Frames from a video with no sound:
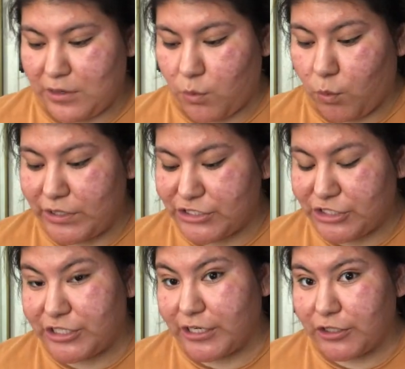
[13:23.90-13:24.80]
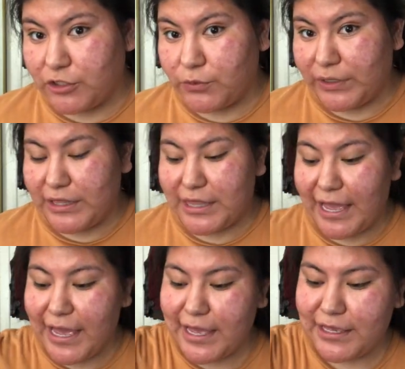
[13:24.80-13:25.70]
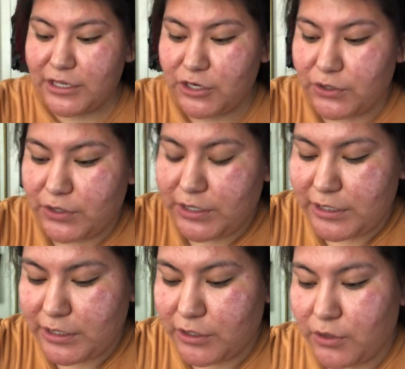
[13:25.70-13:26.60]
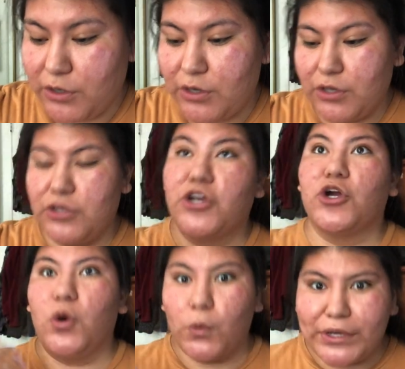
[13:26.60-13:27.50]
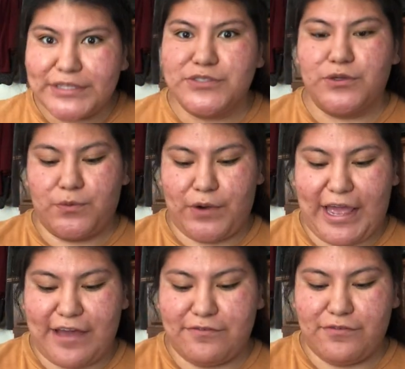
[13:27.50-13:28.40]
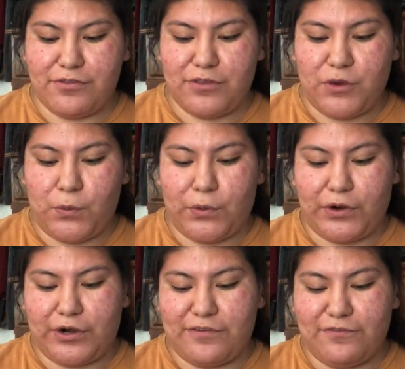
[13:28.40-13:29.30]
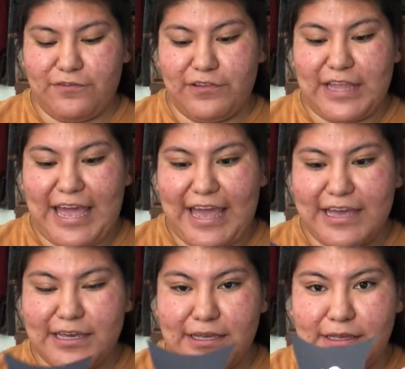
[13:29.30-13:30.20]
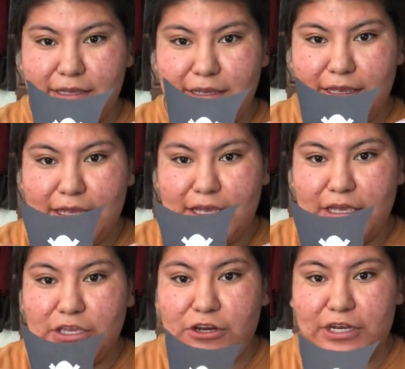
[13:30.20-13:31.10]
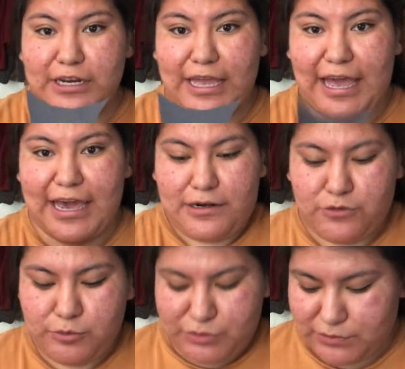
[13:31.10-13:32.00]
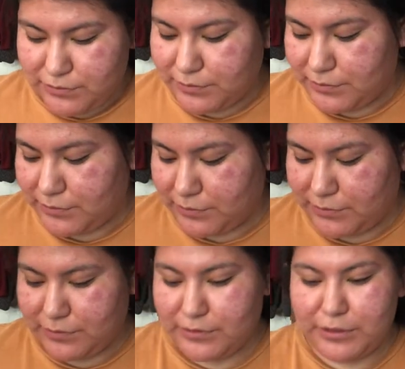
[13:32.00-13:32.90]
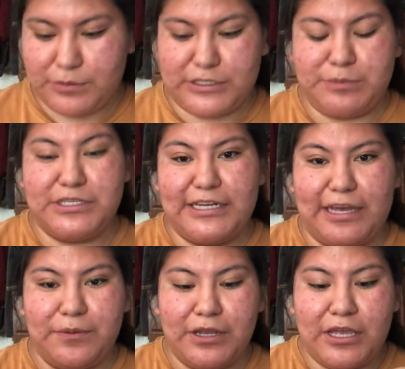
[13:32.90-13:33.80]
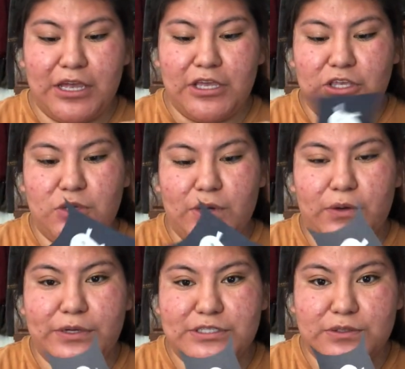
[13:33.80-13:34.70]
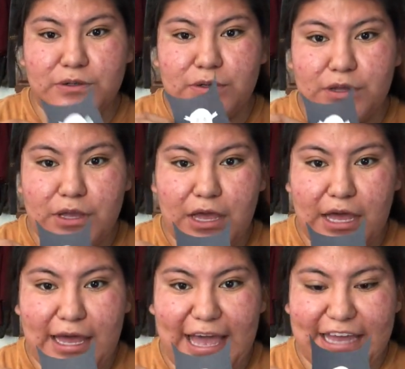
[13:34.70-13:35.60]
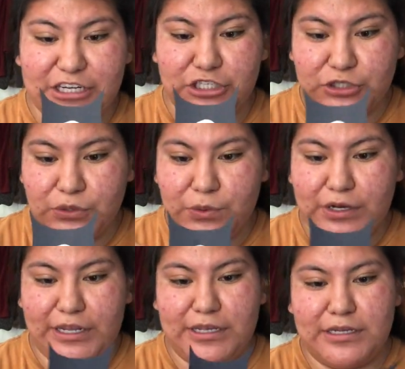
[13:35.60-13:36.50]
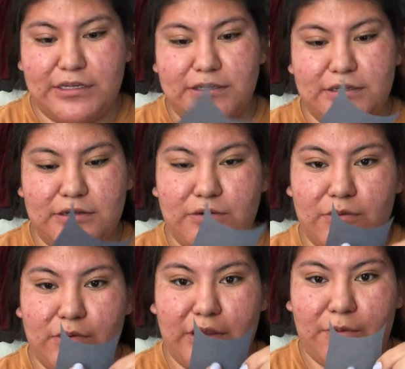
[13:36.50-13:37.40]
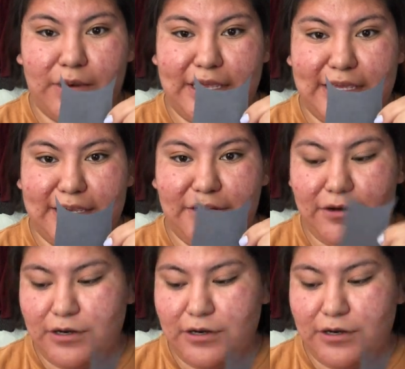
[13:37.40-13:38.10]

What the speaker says: Once you're done gluing that, you're going to grab your flag. You're going to add, oops, it's upside down. You are going to add glue on it right here.